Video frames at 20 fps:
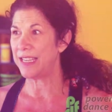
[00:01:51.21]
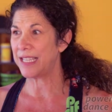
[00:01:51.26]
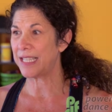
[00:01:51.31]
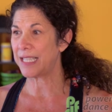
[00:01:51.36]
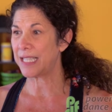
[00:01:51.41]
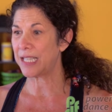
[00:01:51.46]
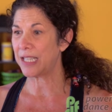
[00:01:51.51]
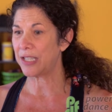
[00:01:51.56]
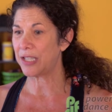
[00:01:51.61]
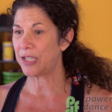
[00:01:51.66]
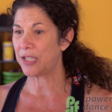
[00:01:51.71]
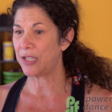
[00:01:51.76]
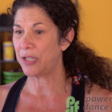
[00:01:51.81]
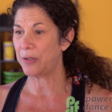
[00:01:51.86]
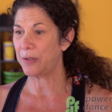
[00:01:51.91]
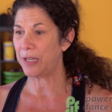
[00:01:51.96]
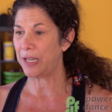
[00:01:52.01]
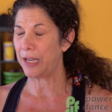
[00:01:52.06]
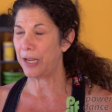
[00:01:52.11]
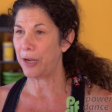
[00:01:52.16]
This
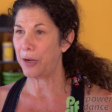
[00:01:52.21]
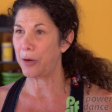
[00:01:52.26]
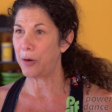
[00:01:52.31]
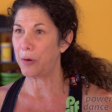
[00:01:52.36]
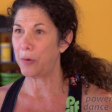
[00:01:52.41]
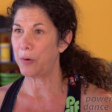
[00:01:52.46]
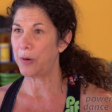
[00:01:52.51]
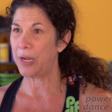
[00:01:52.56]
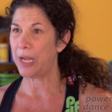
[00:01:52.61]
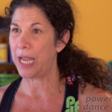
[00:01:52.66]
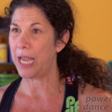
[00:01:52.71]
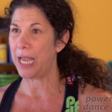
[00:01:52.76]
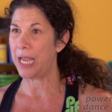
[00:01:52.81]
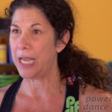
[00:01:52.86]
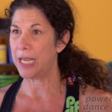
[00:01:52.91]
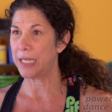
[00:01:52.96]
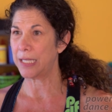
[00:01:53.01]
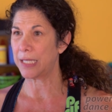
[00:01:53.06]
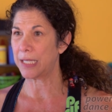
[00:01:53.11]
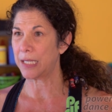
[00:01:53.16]
studio
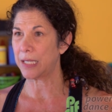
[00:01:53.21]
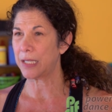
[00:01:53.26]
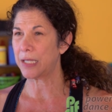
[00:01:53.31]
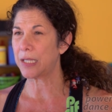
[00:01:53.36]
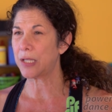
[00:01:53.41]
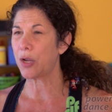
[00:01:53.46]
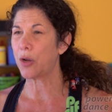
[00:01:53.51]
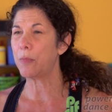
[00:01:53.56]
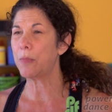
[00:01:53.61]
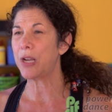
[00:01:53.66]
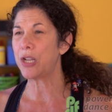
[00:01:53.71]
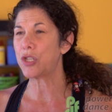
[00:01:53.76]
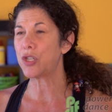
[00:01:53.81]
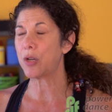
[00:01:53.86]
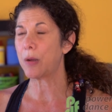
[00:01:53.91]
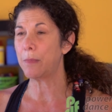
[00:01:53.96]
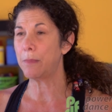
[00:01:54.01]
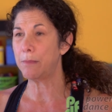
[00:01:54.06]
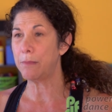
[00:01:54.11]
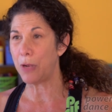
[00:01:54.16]
has so much
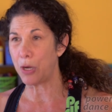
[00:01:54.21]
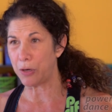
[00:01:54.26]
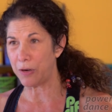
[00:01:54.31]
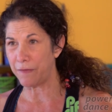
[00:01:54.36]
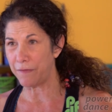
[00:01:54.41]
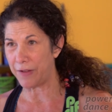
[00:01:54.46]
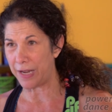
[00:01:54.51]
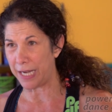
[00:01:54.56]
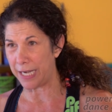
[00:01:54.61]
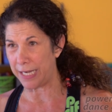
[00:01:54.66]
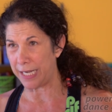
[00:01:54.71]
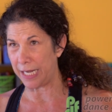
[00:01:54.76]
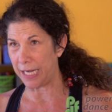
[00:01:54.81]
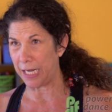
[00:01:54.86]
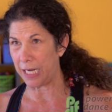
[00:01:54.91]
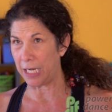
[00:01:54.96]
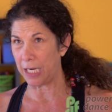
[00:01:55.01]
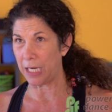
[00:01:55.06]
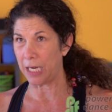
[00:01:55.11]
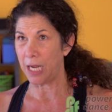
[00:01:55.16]

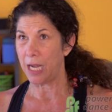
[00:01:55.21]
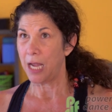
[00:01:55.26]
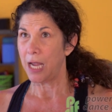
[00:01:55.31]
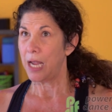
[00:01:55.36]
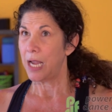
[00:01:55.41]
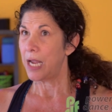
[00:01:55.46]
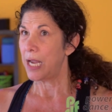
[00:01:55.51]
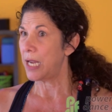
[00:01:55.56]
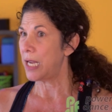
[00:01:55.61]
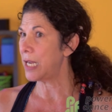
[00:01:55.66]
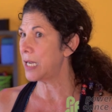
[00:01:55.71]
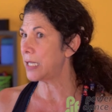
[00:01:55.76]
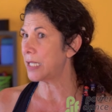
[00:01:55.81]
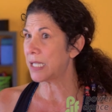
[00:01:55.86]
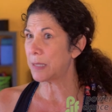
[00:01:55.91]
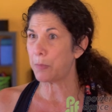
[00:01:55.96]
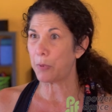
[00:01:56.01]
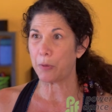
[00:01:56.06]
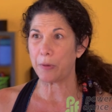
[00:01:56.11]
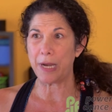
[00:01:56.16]
motivating,
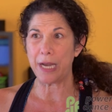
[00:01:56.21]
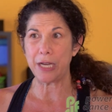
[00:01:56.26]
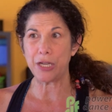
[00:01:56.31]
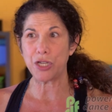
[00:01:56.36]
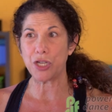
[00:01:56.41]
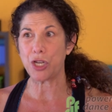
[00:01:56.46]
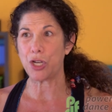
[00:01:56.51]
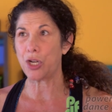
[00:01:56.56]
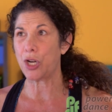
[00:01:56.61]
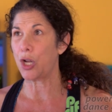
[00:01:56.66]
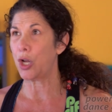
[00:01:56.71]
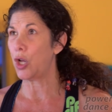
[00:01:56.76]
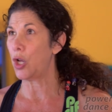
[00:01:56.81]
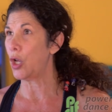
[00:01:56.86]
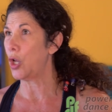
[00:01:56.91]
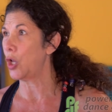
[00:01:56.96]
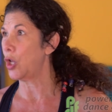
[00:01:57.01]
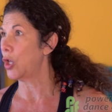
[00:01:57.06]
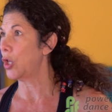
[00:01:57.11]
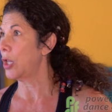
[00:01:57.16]

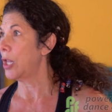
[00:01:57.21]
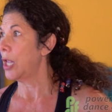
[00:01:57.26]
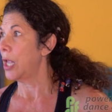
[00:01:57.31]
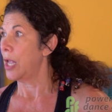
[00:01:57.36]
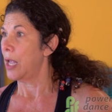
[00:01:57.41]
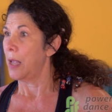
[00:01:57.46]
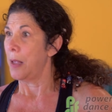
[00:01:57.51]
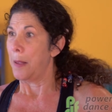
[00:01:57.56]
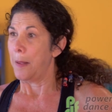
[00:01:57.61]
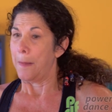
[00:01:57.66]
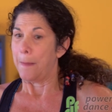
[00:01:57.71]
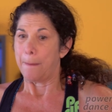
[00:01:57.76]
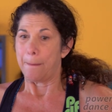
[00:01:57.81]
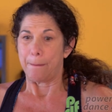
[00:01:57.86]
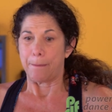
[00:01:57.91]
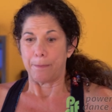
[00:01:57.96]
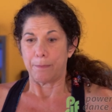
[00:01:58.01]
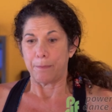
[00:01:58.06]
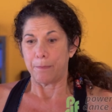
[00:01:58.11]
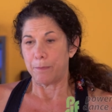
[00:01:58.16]
inspirational,
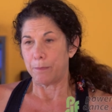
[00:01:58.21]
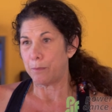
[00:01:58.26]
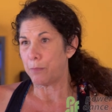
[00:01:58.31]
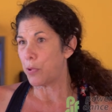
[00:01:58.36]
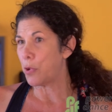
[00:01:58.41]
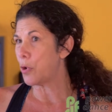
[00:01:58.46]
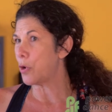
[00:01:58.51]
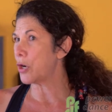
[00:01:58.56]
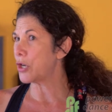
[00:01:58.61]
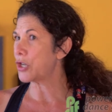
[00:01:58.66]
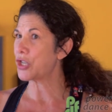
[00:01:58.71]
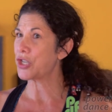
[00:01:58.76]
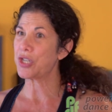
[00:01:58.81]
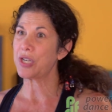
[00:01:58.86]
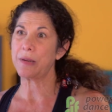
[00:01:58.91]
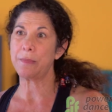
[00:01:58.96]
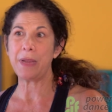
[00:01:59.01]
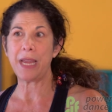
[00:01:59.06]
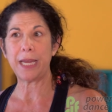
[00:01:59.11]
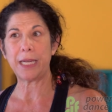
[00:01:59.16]
push
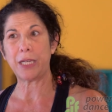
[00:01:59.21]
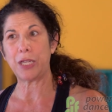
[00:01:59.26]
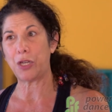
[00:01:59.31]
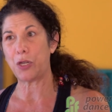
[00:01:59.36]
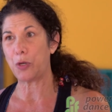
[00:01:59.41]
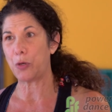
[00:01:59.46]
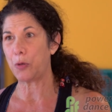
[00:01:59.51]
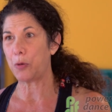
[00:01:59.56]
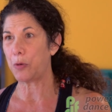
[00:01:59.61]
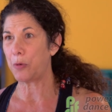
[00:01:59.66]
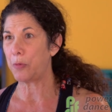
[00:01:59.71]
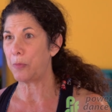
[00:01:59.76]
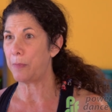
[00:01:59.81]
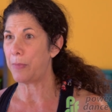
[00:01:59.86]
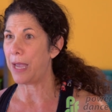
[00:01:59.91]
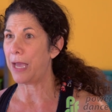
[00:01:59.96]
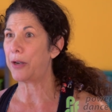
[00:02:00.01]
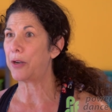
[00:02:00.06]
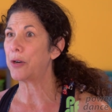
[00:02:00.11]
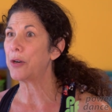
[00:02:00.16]
to make you
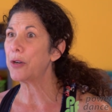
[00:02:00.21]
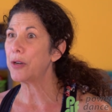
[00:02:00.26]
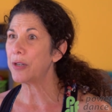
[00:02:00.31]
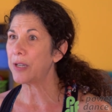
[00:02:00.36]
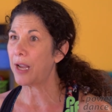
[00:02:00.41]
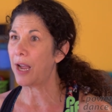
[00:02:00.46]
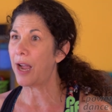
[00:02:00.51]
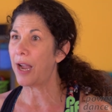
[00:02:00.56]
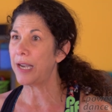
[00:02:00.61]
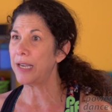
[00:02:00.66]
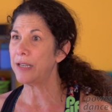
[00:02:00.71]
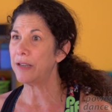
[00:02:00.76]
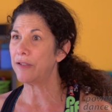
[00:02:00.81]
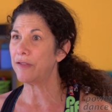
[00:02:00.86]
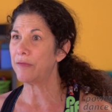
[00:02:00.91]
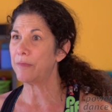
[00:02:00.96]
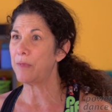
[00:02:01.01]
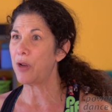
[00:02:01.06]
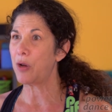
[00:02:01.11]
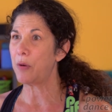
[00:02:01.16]
better kind
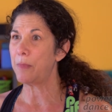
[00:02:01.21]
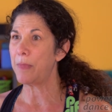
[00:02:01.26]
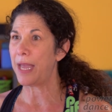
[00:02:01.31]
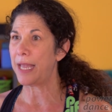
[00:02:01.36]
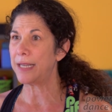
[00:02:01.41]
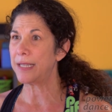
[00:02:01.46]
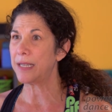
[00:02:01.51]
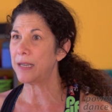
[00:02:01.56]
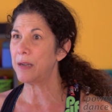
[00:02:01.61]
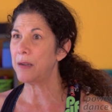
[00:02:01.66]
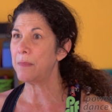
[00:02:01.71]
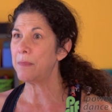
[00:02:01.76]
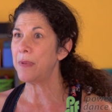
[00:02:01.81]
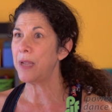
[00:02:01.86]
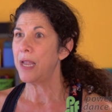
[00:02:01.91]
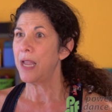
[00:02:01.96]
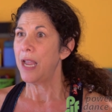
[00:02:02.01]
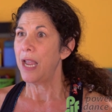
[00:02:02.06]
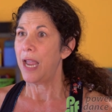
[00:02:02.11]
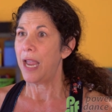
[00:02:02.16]
of momentum,
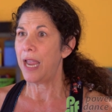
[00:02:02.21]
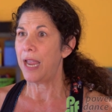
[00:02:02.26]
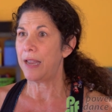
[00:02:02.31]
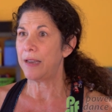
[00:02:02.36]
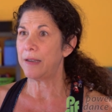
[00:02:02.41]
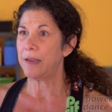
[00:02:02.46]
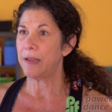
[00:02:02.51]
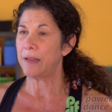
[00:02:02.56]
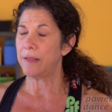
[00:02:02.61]
and